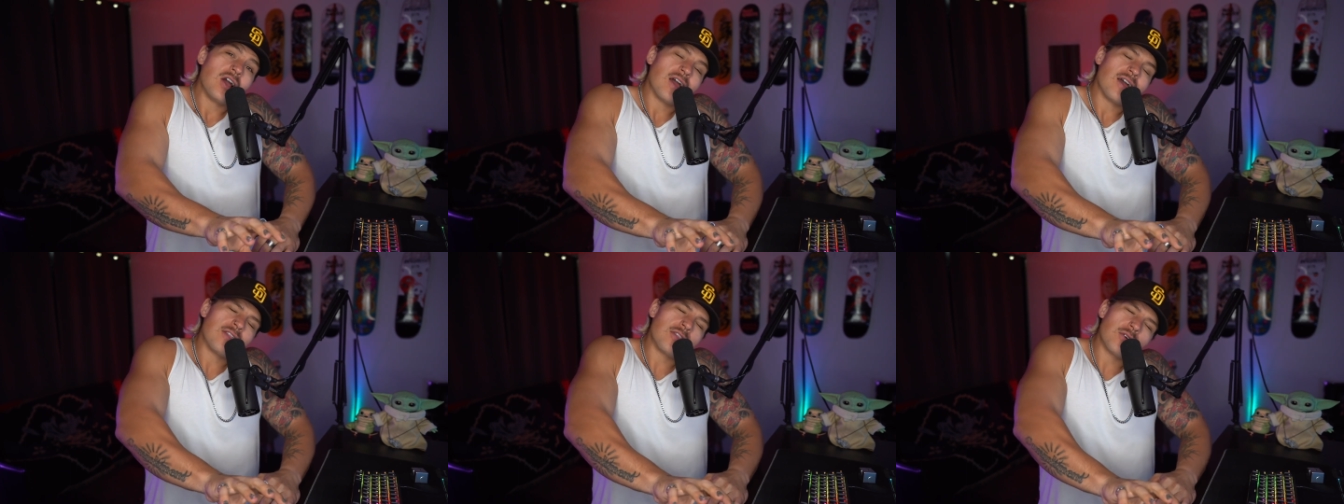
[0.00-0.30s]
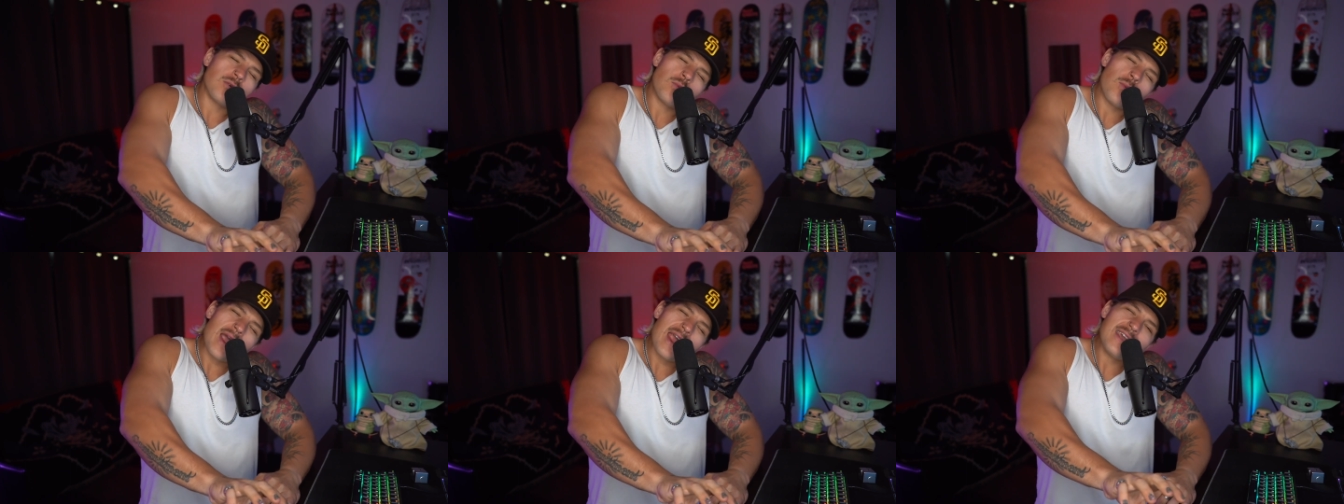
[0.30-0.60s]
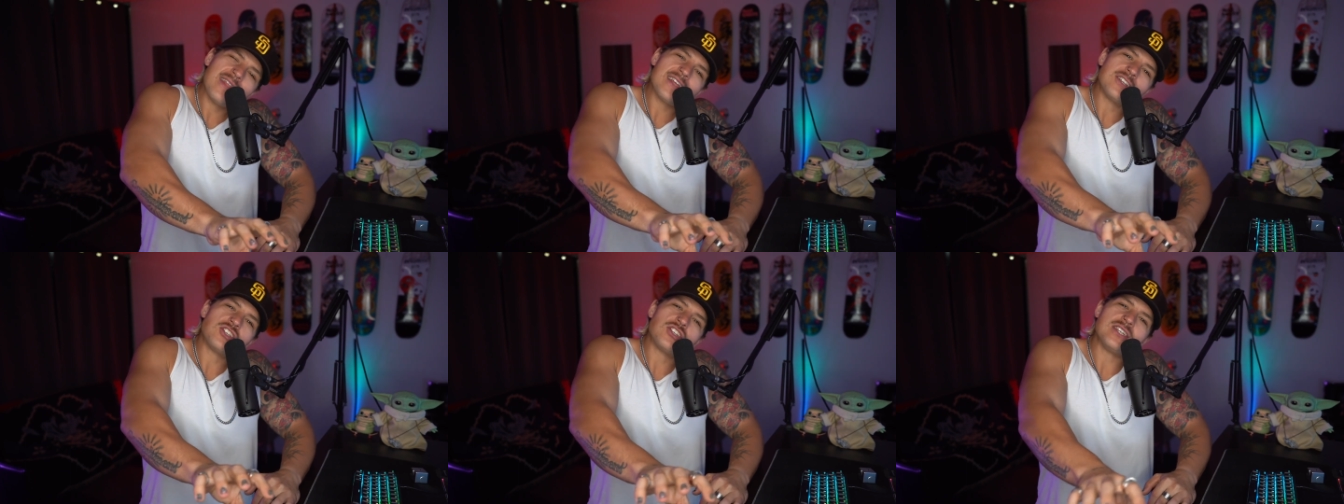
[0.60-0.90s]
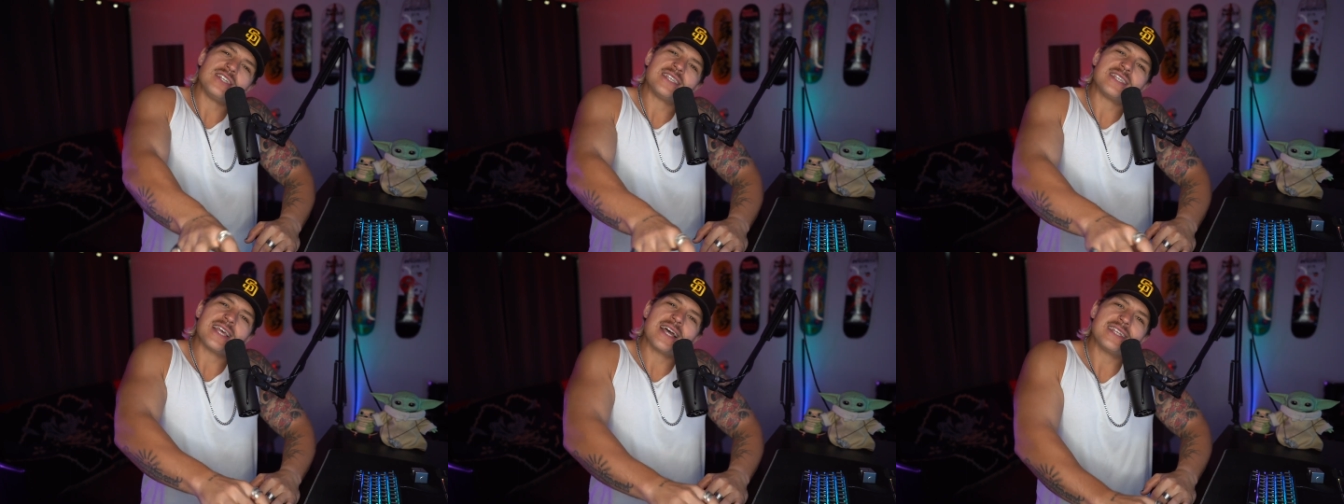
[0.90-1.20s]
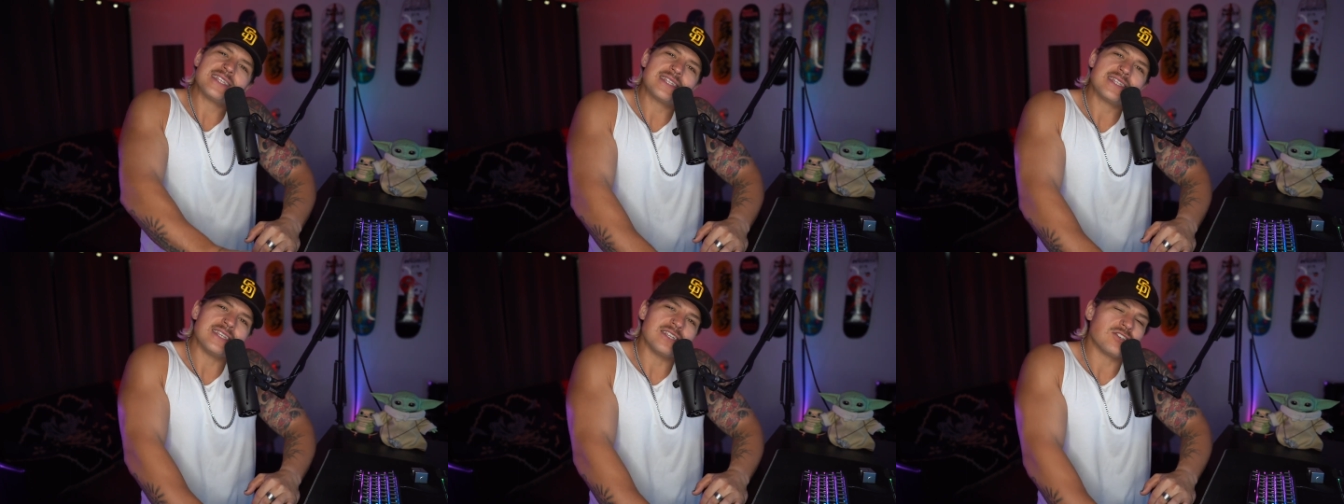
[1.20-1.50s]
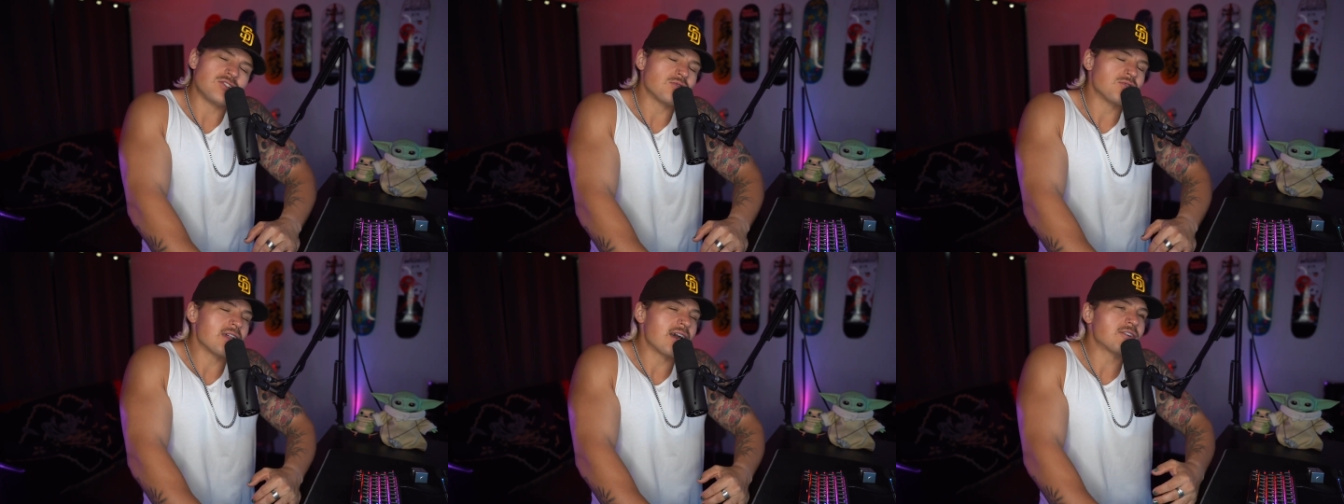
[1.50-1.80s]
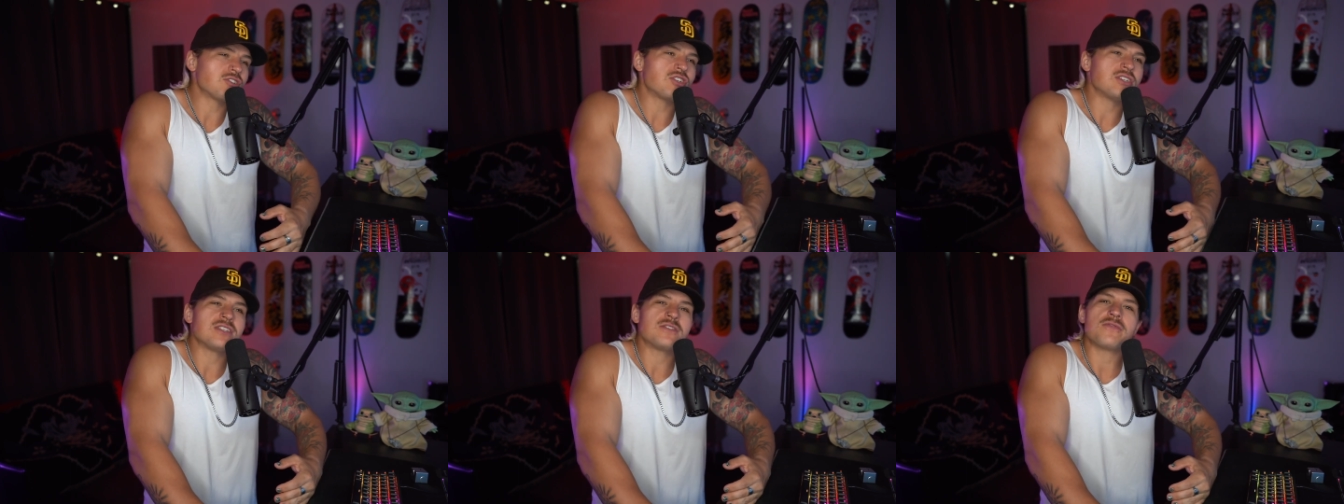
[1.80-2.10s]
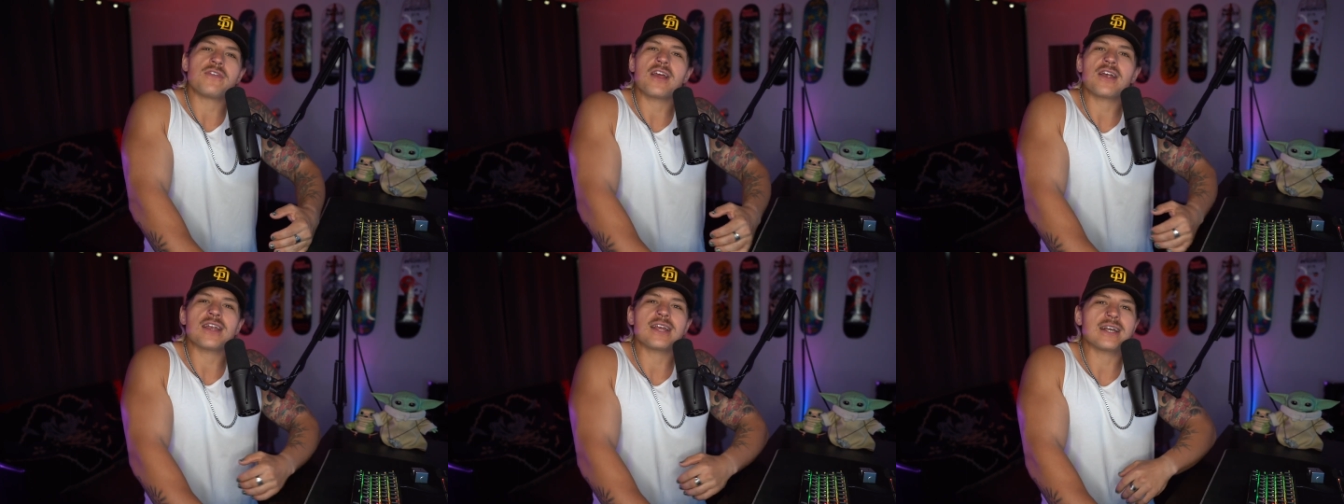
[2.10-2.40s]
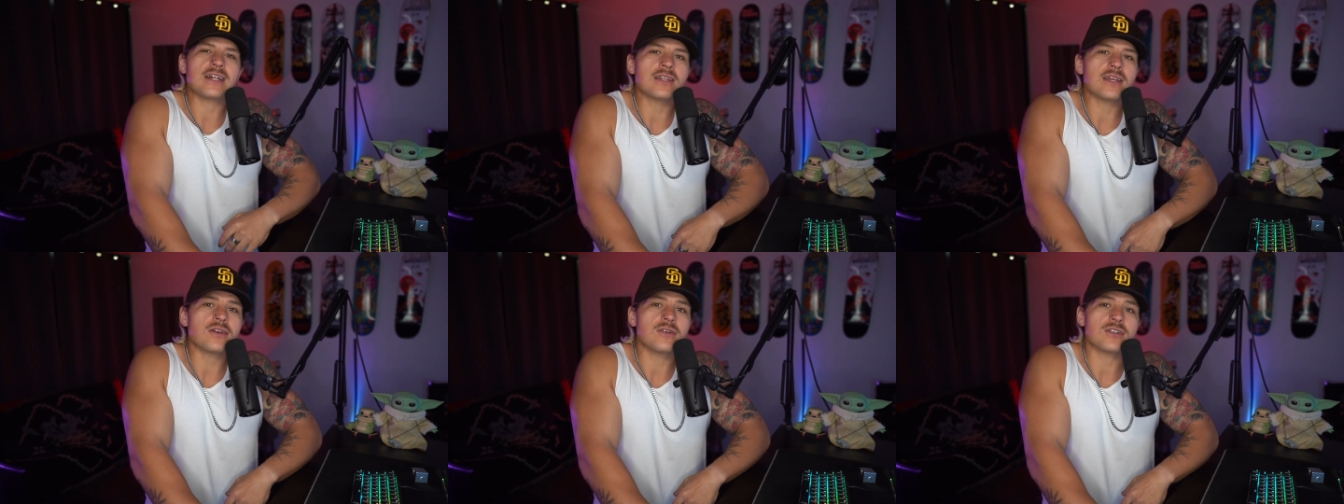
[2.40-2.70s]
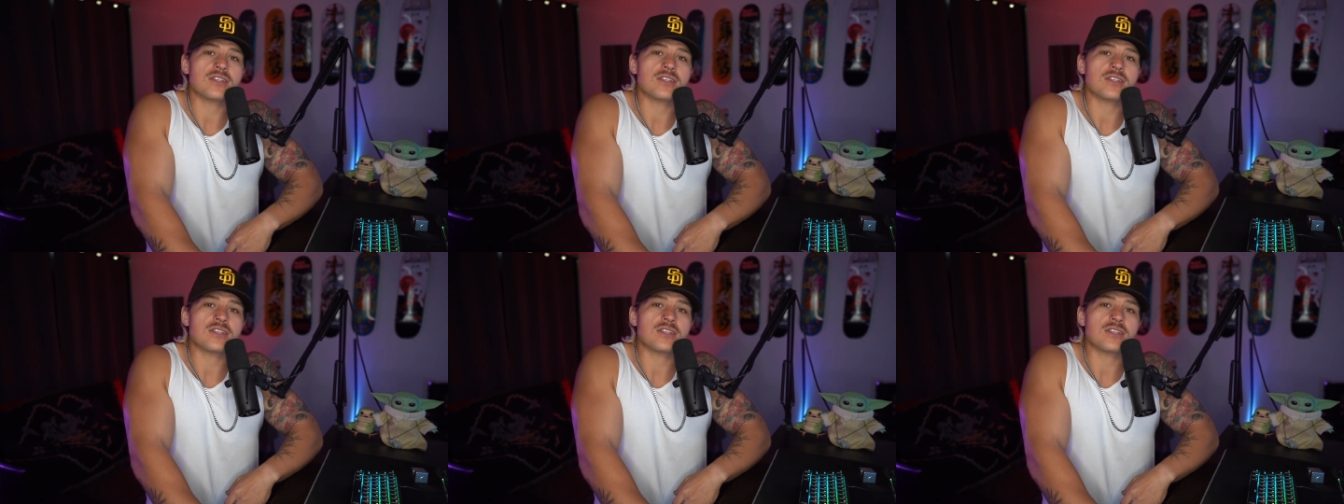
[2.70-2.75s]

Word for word: the way that she says things. So now she's very clear.